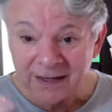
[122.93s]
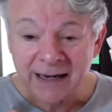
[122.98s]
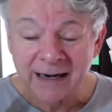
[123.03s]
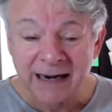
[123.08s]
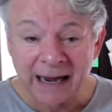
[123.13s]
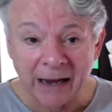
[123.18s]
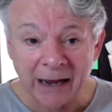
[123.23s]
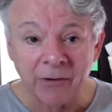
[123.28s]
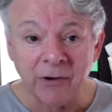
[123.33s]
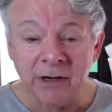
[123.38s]

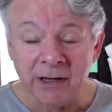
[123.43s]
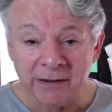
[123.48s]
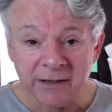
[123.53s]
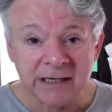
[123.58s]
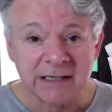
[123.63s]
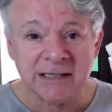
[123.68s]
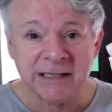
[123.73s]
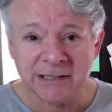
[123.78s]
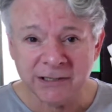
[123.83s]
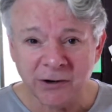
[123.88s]
Now,
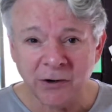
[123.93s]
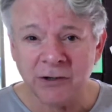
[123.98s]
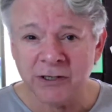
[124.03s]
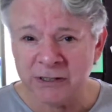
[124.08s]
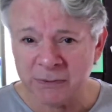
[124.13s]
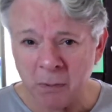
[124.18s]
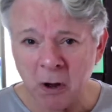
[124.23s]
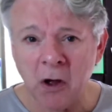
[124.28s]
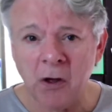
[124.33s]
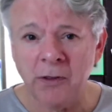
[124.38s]
this is not
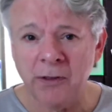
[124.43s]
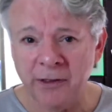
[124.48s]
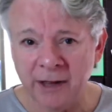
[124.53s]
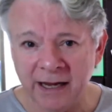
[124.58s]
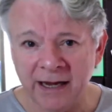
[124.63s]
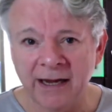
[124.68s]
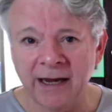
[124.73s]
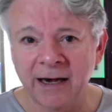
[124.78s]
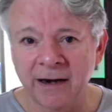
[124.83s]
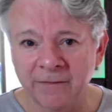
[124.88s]
smart
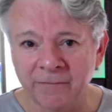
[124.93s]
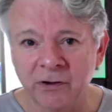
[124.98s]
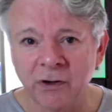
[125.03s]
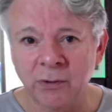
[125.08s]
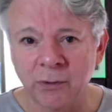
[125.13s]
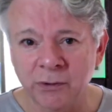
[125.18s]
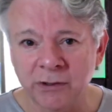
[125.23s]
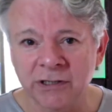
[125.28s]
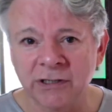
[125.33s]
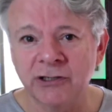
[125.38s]
thinking, of
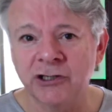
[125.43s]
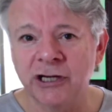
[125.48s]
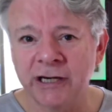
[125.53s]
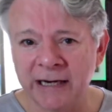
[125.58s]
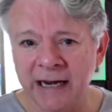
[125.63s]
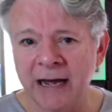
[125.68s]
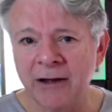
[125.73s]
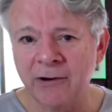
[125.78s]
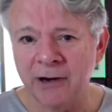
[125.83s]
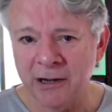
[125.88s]
course, and she
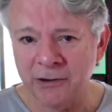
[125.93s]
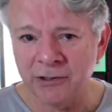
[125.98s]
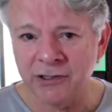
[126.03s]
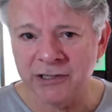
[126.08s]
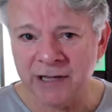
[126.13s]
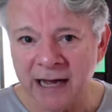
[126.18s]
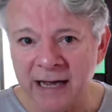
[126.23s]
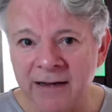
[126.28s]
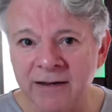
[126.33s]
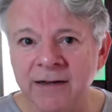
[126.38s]
now knows
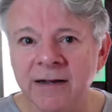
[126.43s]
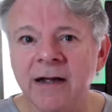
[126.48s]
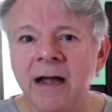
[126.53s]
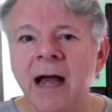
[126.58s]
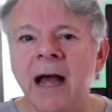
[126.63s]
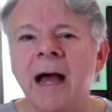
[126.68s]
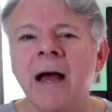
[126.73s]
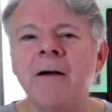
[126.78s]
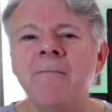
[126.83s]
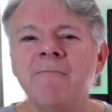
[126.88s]

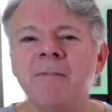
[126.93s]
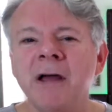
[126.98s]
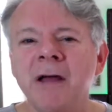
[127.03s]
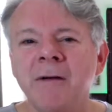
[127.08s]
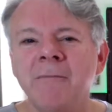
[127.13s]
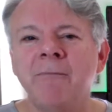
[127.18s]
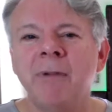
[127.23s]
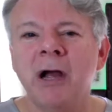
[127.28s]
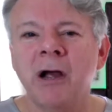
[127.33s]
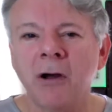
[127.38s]
that,
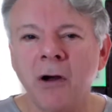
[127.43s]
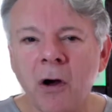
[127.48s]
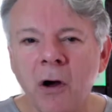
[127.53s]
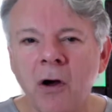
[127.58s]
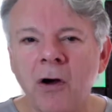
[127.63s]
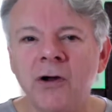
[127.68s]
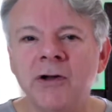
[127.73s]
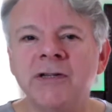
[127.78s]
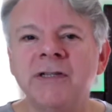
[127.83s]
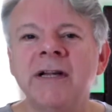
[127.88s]

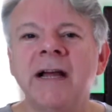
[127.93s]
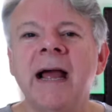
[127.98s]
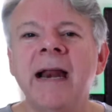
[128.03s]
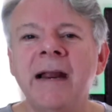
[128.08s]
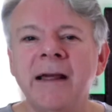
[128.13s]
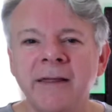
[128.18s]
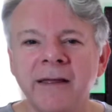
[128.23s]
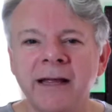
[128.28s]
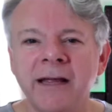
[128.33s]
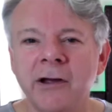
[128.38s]
because
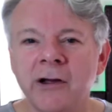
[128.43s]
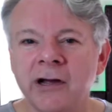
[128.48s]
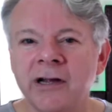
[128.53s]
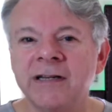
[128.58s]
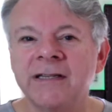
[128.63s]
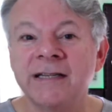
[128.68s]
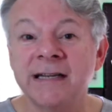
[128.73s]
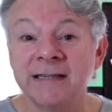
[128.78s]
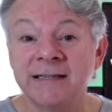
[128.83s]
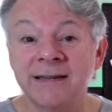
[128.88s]
anything you
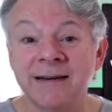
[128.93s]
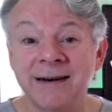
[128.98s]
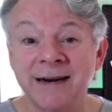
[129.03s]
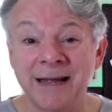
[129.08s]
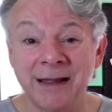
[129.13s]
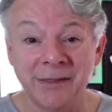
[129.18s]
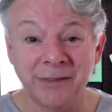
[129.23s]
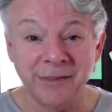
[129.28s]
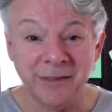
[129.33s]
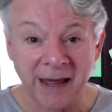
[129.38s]

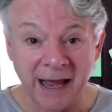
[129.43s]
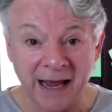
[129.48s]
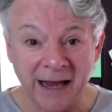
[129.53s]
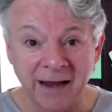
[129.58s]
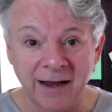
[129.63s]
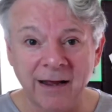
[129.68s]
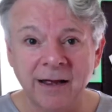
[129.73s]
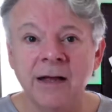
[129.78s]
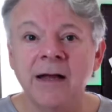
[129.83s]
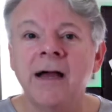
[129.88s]
consistently
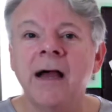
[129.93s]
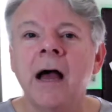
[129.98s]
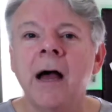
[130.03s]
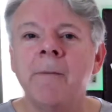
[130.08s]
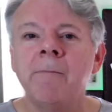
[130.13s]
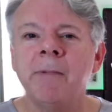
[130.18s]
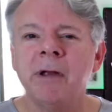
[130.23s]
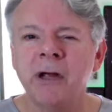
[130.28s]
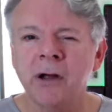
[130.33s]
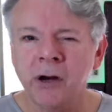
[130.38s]
think,
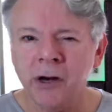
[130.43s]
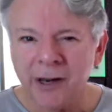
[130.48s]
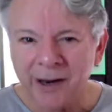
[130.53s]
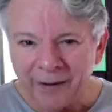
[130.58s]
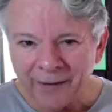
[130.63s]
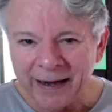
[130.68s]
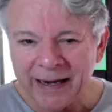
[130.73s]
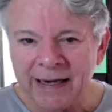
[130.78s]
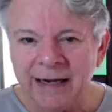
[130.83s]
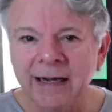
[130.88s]
you're
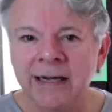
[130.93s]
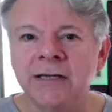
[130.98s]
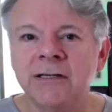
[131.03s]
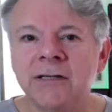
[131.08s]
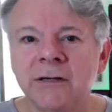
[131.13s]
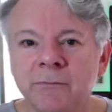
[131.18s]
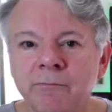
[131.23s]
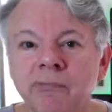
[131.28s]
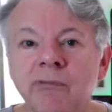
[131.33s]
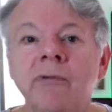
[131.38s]
likely
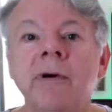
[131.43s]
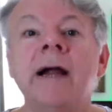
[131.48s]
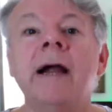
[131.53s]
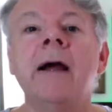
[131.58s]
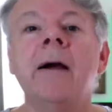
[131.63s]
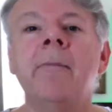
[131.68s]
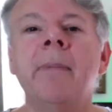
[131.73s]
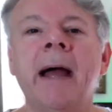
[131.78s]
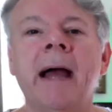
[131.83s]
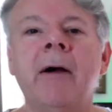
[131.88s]
to bring
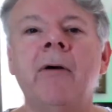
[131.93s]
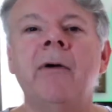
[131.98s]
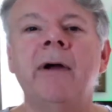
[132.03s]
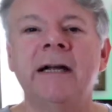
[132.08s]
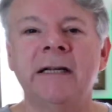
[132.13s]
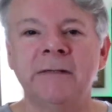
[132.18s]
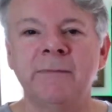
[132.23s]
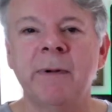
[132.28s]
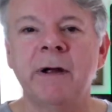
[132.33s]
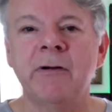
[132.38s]
about
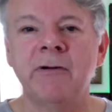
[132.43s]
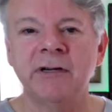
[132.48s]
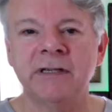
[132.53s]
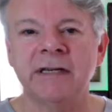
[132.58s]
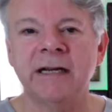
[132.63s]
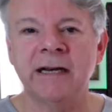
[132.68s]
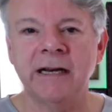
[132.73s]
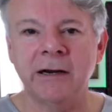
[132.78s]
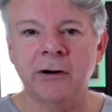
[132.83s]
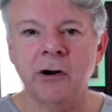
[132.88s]
experience
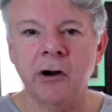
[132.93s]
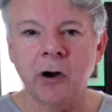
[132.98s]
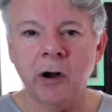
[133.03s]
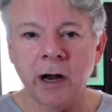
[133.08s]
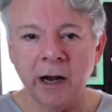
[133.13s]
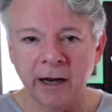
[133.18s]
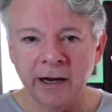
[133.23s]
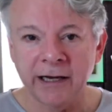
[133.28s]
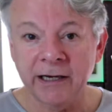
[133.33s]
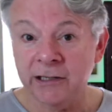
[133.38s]
in your
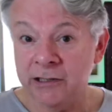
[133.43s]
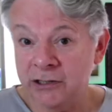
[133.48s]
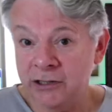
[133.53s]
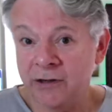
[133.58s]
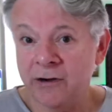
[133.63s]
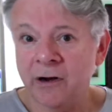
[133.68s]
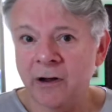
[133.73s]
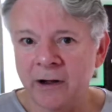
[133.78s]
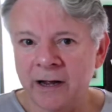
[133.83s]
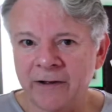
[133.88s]
into
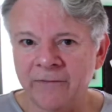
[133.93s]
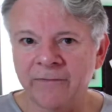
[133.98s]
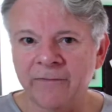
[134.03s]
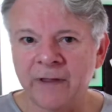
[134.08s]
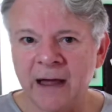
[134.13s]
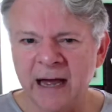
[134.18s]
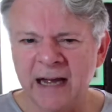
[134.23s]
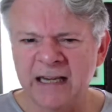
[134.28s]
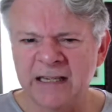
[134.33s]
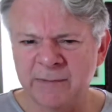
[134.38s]
your life.
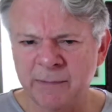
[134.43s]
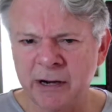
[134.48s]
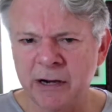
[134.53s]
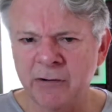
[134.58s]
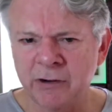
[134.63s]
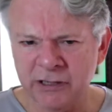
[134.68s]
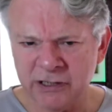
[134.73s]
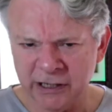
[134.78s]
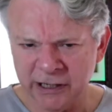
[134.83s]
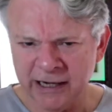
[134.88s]
That
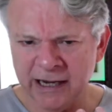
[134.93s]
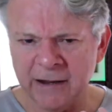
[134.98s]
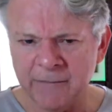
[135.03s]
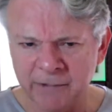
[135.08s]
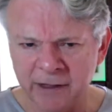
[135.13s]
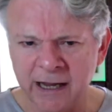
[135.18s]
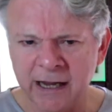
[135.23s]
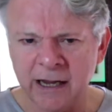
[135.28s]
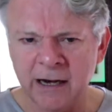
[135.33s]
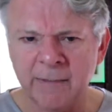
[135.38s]
experience that you keep
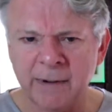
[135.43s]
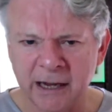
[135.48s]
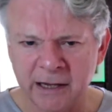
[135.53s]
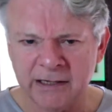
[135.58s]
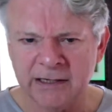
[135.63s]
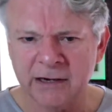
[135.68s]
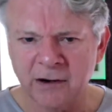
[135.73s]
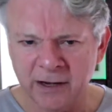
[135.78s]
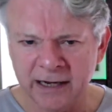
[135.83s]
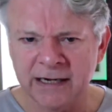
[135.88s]
thinking about
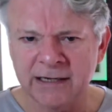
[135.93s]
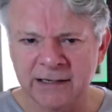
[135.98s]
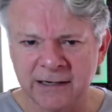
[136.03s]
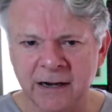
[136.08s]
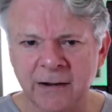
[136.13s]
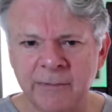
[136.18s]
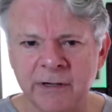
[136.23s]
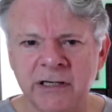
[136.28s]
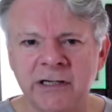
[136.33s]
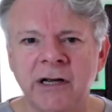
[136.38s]
is likely to
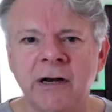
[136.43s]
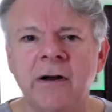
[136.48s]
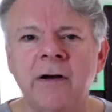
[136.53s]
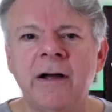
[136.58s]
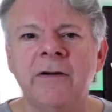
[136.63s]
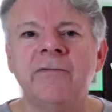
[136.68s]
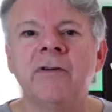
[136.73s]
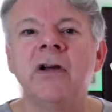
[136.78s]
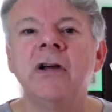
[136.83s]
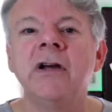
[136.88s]
come into your
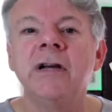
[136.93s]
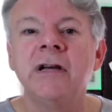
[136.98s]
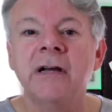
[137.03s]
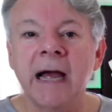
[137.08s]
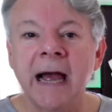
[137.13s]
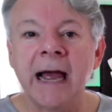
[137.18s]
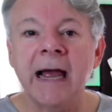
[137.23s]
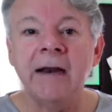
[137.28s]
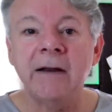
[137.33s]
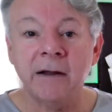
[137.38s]
life.
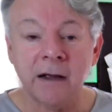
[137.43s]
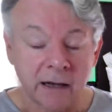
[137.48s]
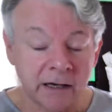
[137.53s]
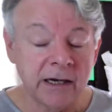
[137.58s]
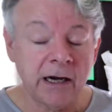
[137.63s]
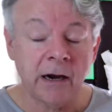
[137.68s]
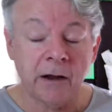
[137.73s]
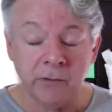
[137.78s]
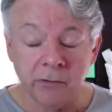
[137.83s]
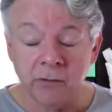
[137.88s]
And,
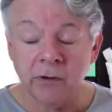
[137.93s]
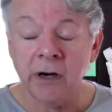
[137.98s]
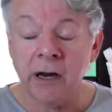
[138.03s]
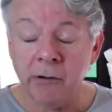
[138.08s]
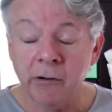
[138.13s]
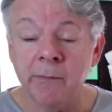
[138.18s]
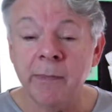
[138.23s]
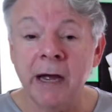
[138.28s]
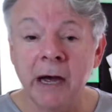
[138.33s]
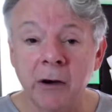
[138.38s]
you know, lo
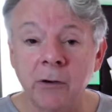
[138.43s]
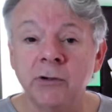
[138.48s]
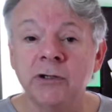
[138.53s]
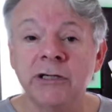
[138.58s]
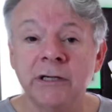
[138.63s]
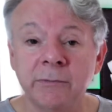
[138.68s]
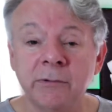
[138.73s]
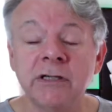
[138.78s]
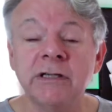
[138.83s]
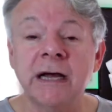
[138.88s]
and behold,
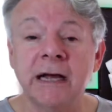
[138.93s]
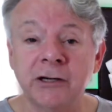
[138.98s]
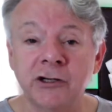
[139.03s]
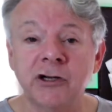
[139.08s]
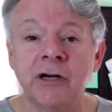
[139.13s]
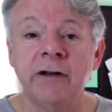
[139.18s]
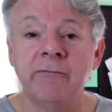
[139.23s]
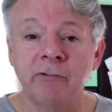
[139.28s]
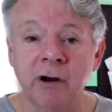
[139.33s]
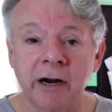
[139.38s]
she was
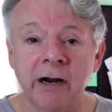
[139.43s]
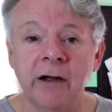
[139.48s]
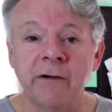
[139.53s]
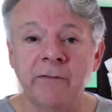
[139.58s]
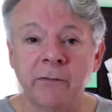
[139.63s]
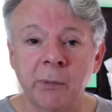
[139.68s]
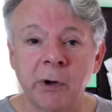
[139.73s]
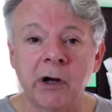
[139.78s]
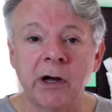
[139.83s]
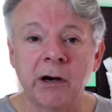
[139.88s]
actually run
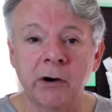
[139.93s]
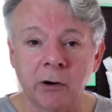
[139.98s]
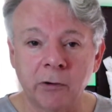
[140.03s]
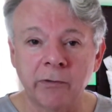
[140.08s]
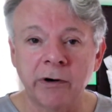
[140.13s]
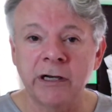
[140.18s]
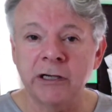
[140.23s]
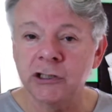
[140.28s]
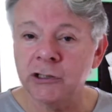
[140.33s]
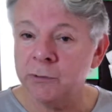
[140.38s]
over by a
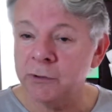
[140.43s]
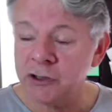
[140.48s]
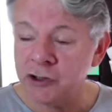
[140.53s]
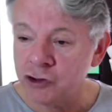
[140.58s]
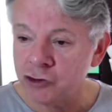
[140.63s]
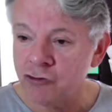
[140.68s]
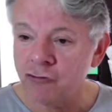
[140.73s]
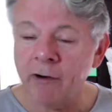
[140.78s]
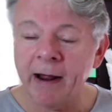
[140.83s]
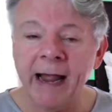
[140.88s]
lorry, and she was
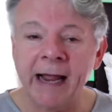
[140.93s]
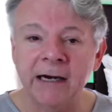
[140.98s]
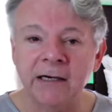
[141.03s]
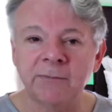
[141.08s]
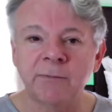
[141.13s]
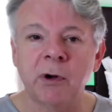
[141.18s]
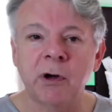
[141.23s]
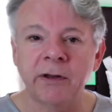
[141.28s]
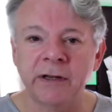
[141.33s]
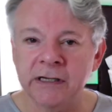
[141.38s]

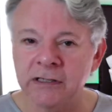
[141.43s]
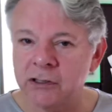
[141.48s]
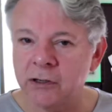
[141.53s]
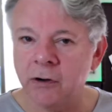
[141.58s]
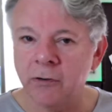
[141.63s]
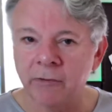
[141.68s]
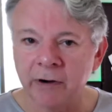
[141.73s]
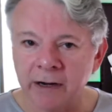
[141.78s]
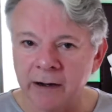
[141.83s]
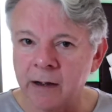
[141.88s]
dragged by this
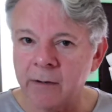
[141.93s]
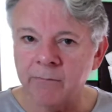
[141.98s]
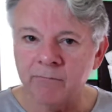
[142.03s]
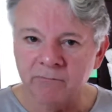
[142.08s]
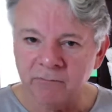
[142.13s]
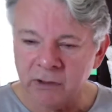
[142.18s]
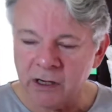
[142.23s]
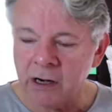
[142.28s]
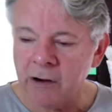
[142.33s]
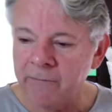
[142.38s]
lorry,
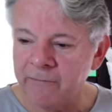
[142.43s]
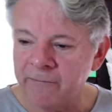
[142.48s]
you know,